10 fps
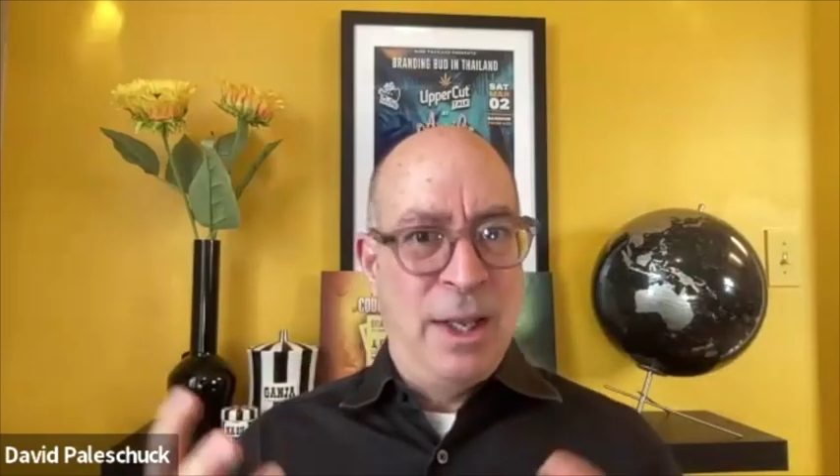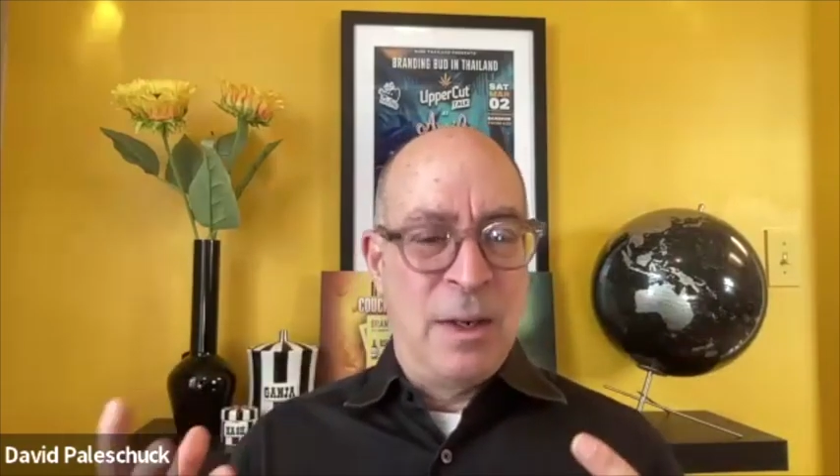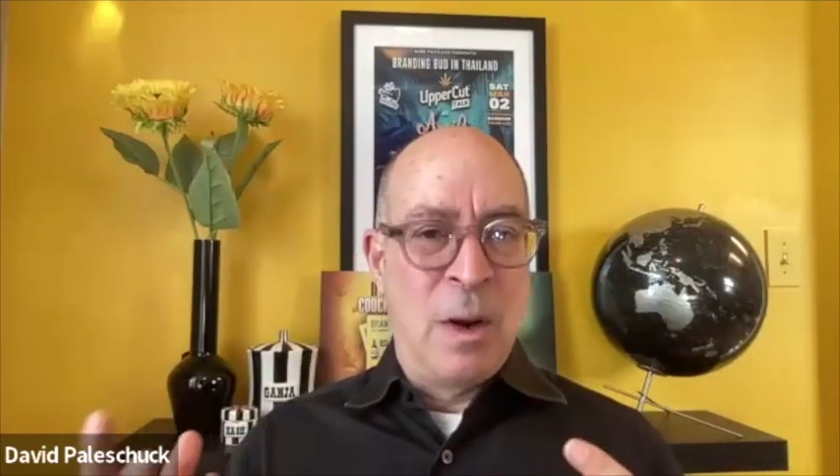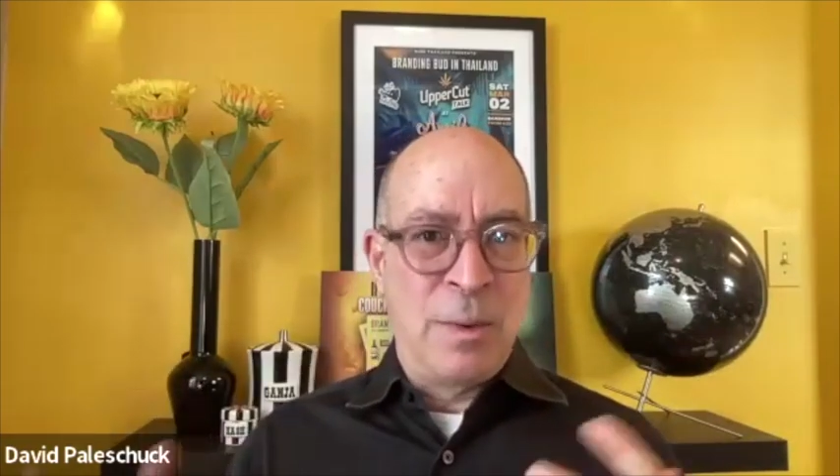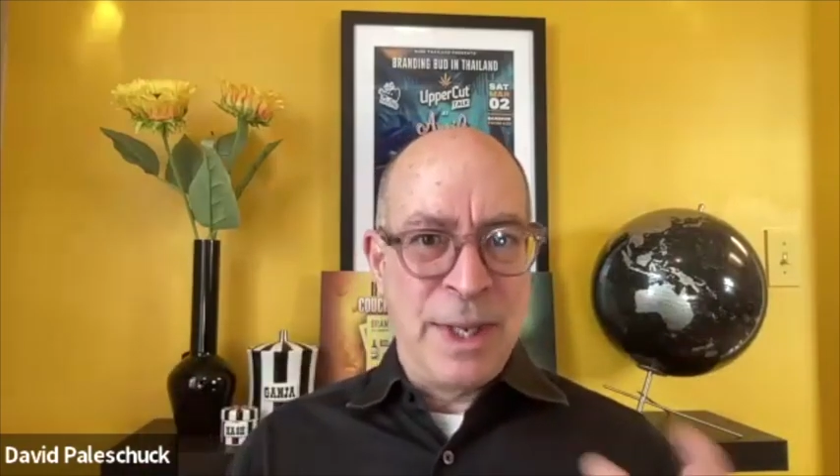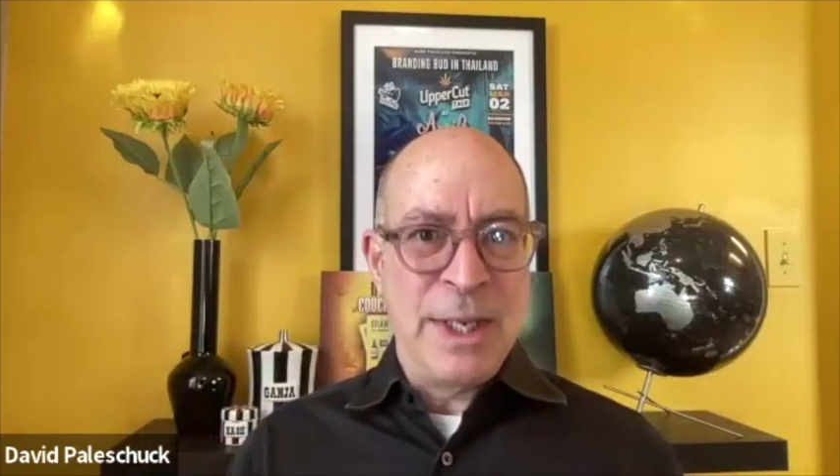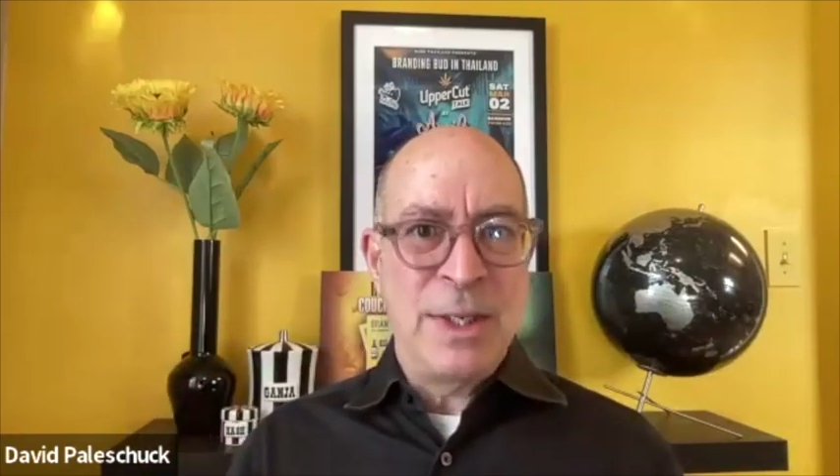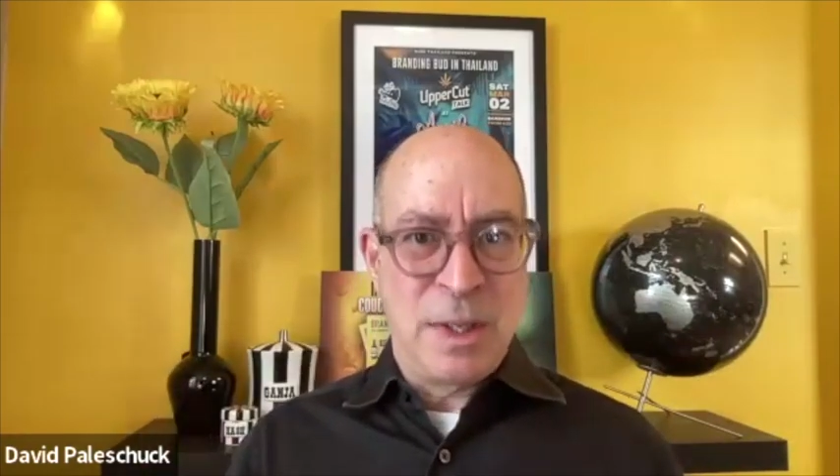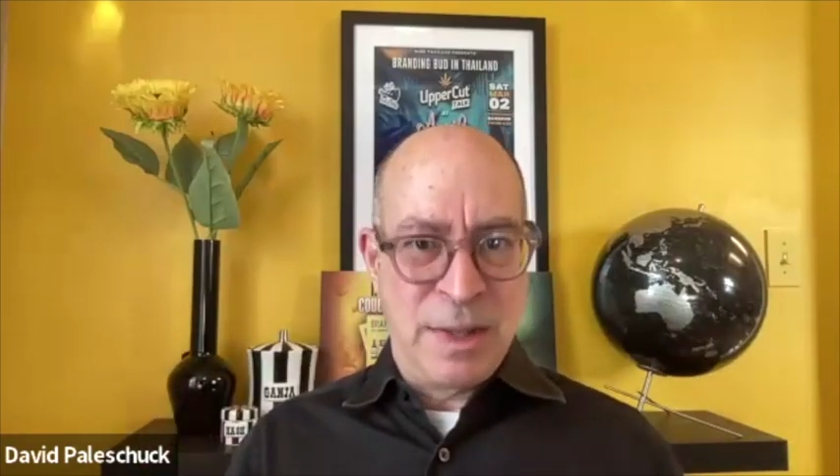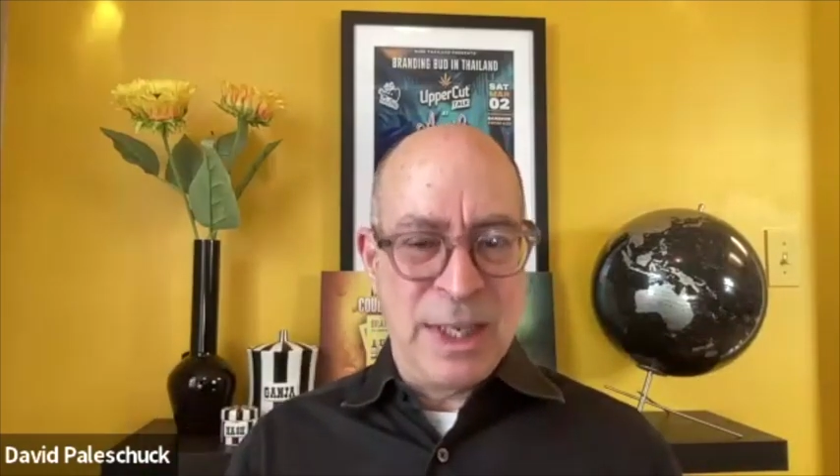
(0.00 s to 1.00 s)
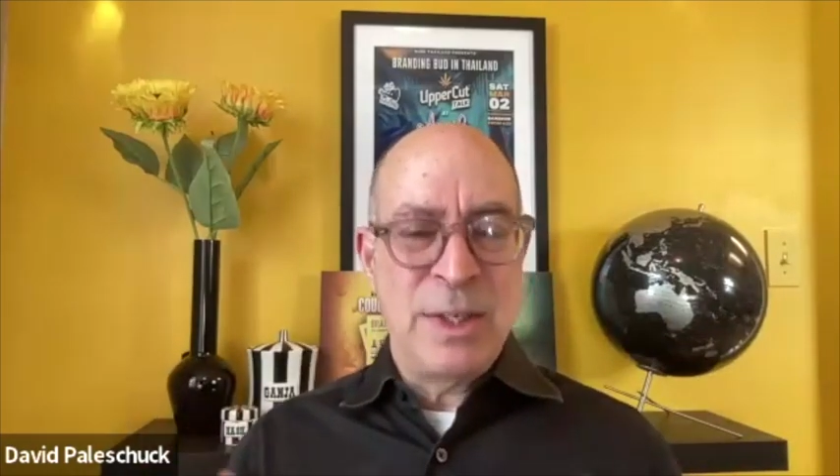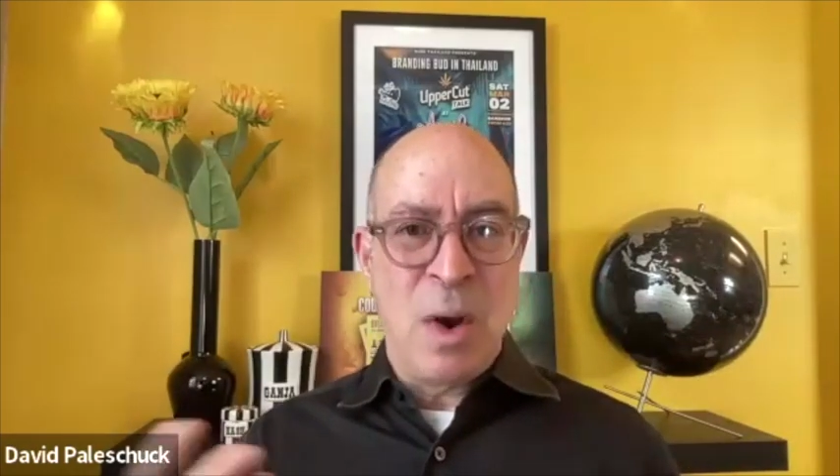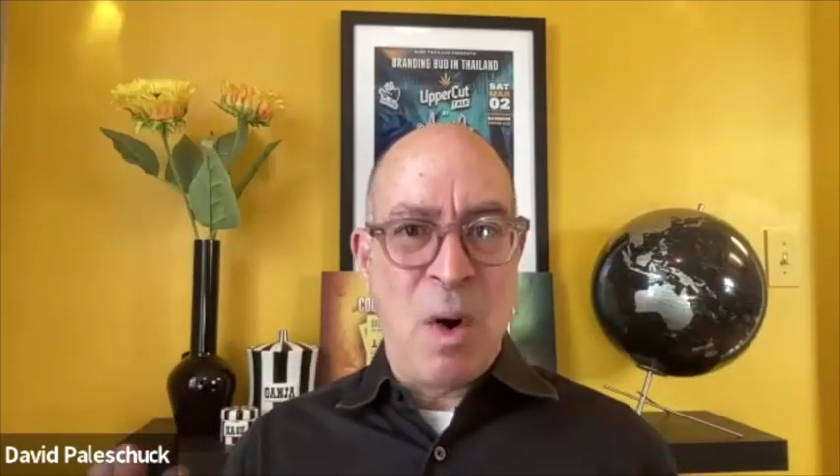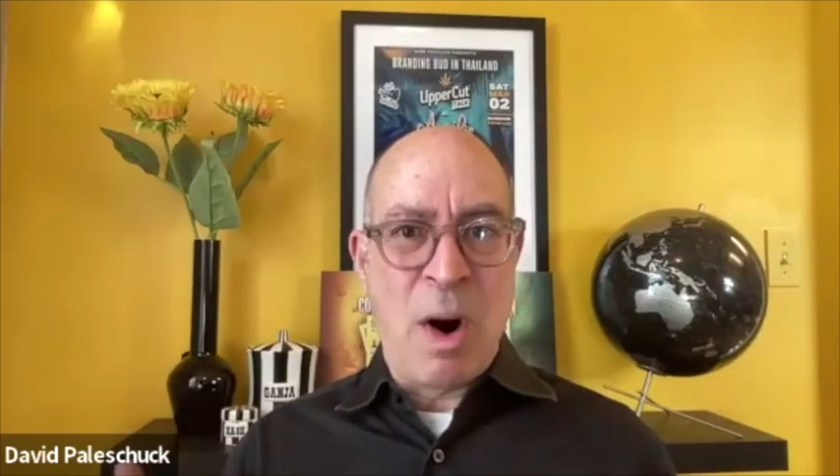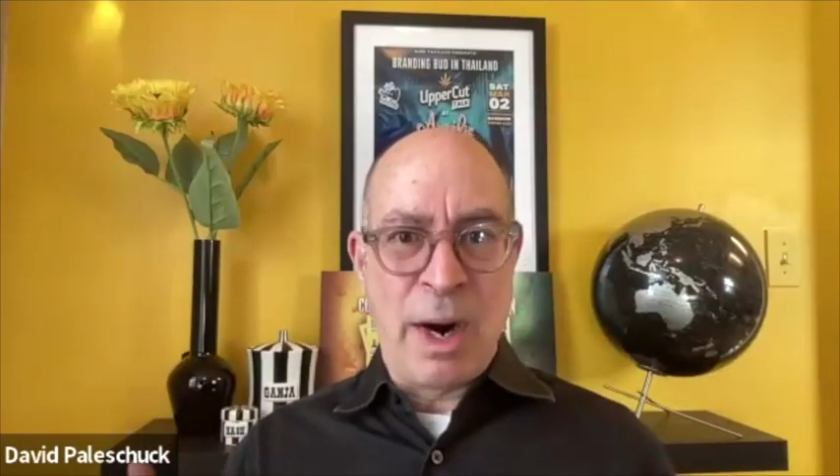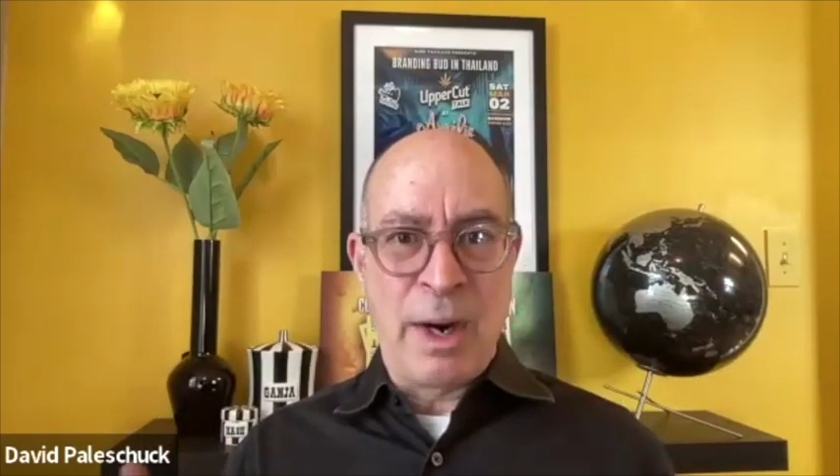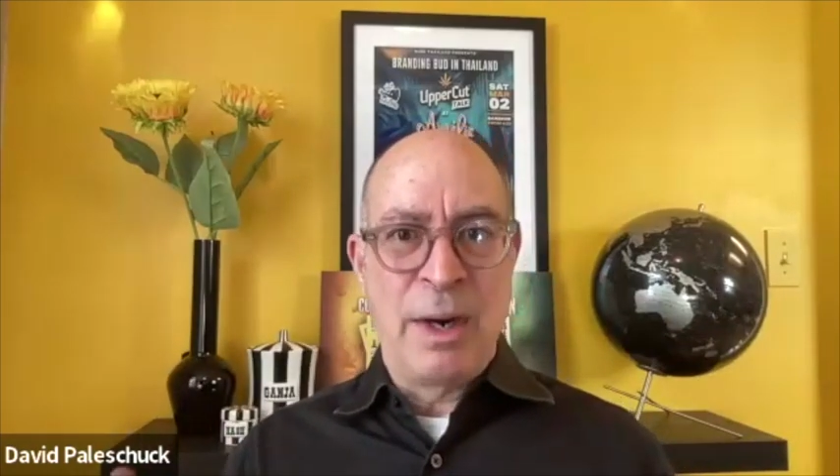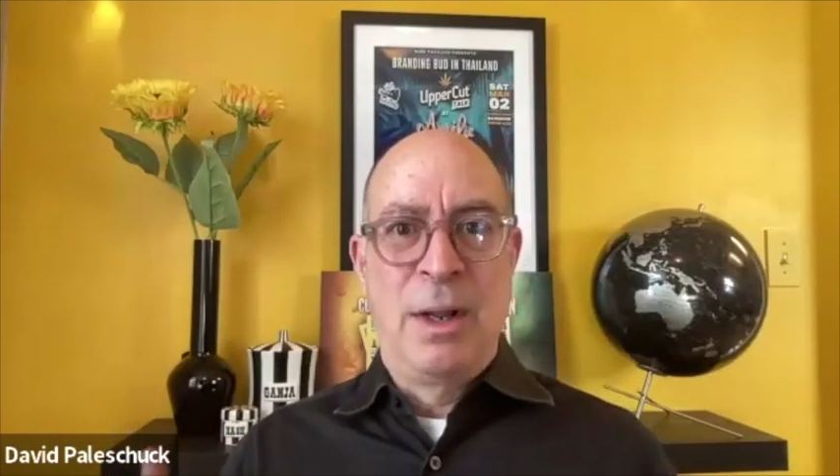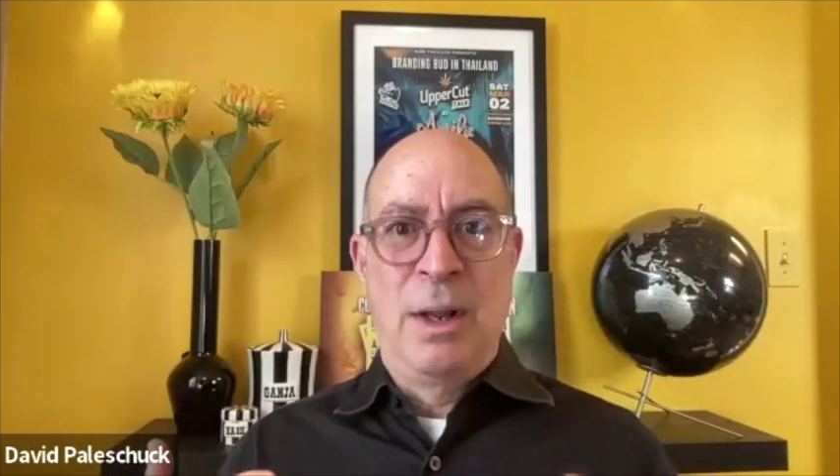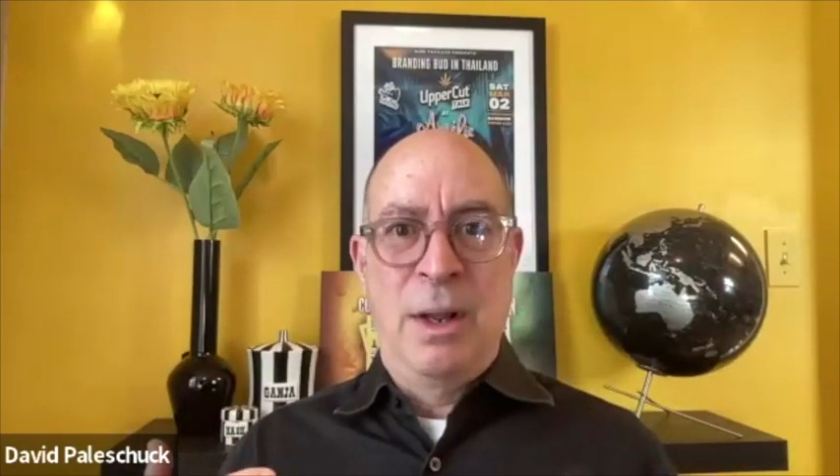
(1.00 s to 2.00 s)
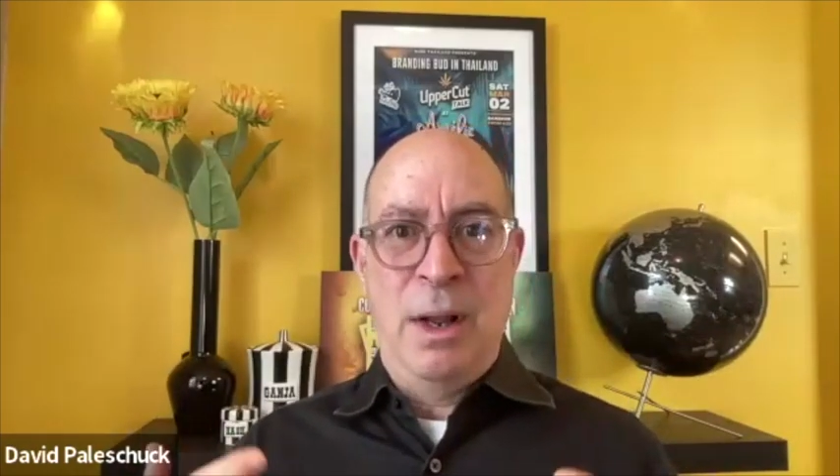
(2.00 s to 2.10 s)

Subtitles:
You know, these are